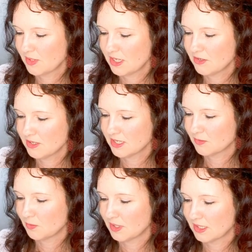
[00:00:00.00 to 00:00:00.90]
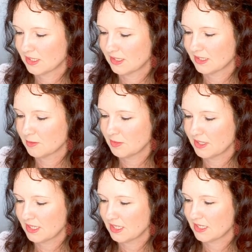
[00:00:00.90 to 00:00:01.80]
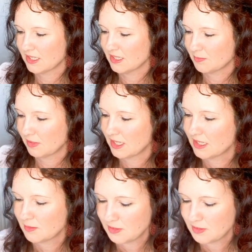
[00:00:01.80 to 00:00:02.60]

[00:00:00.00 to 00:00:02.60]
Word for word: here is when Elizabeth is playing the